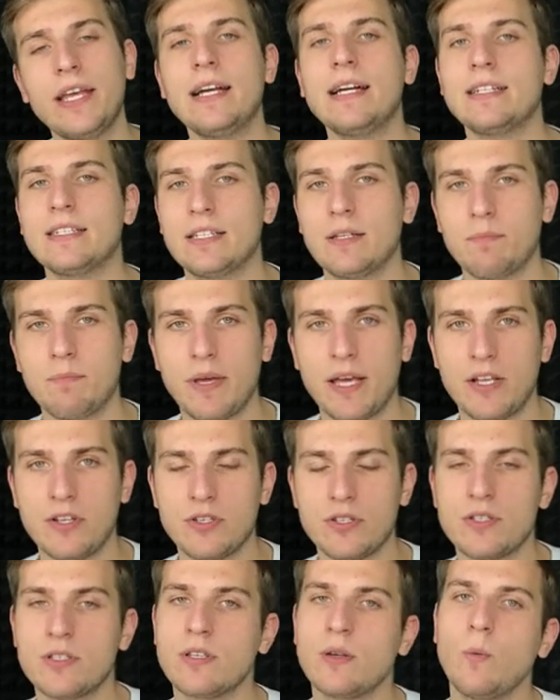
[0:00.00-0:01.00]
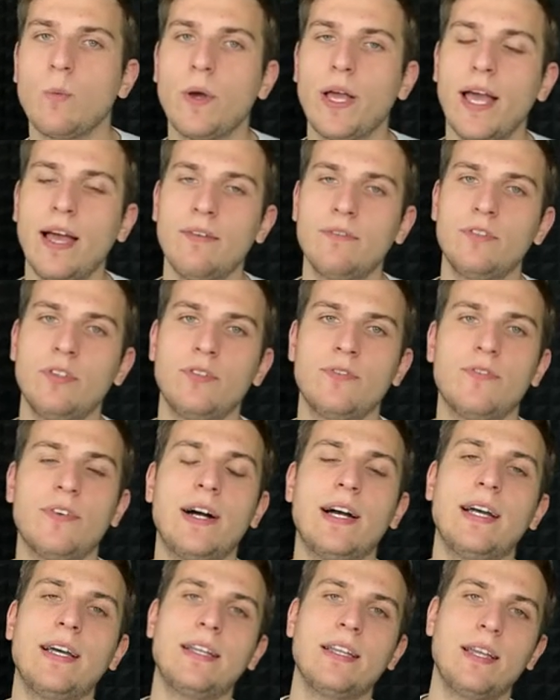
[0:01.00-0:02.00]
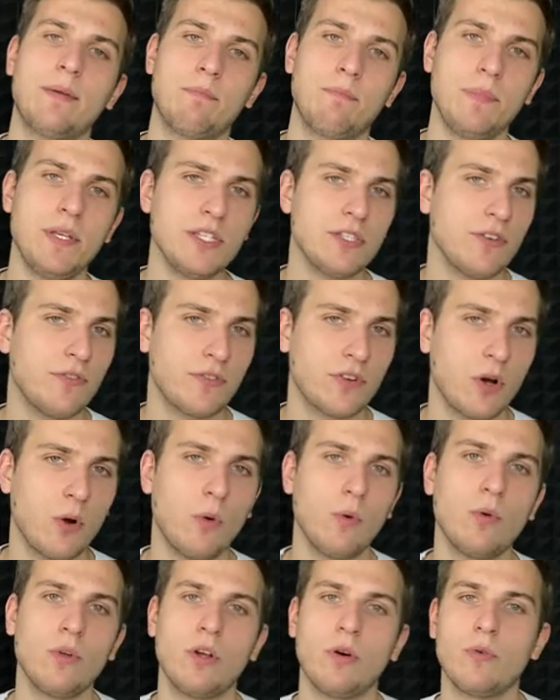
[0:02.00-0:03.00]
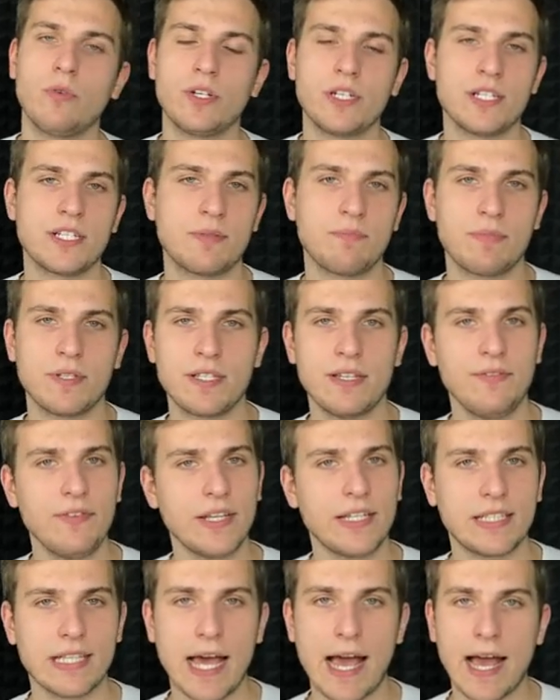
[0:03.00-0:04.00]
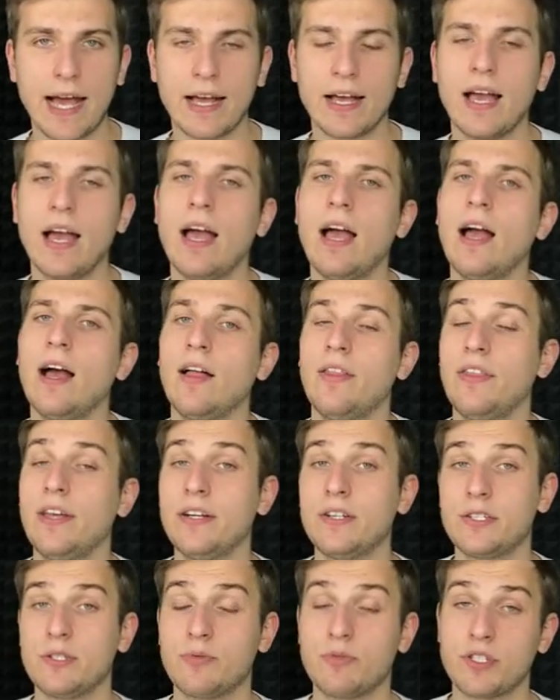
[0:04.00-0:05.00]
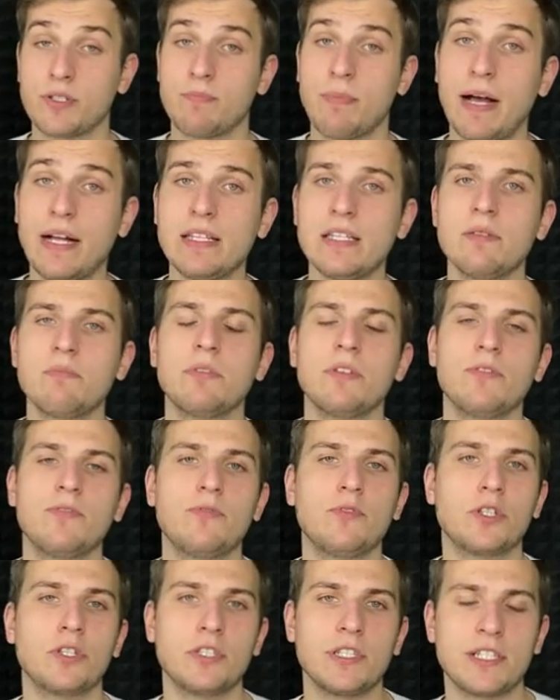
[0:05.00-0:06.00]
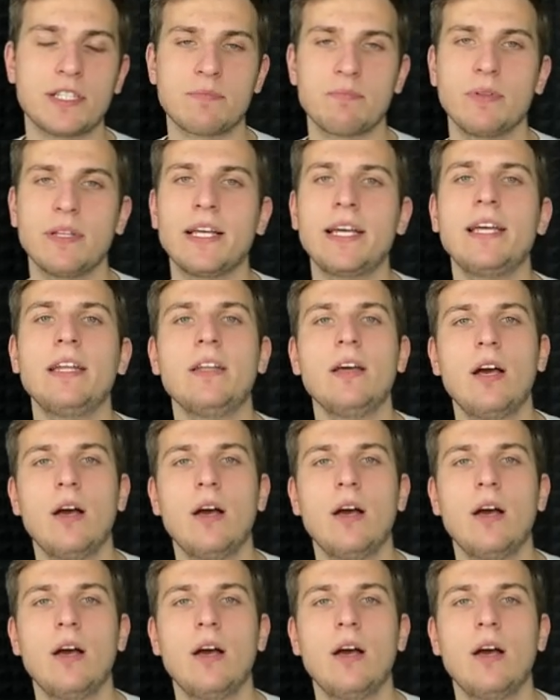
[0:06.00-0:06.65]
content pages, we have to find a piece of code or a specific tag that is responsible for displaying